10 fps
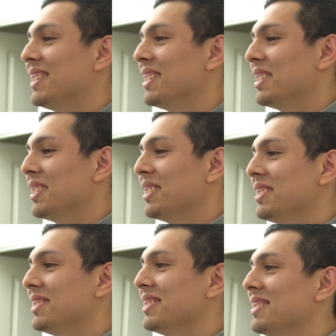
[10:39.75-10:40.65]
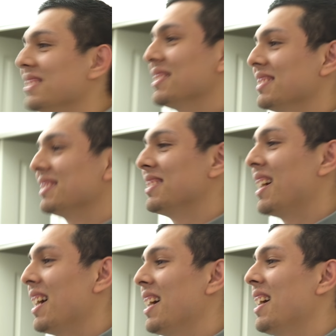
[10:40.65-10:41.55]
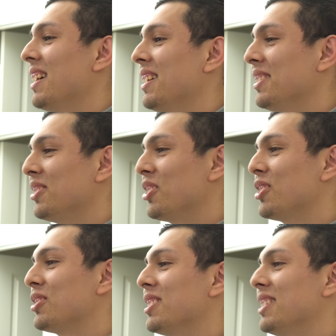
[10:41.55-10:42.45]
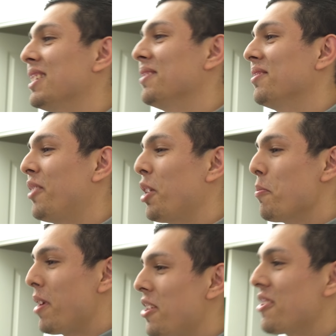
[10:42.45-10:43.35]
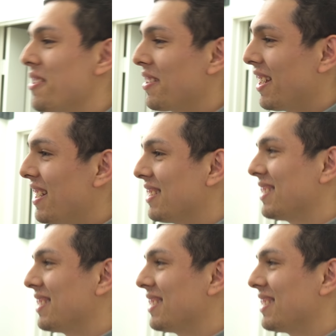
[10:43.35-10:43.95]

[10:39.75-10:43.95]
You don't want to? You don't have the time? Nah, just uh, very impatient, I guess.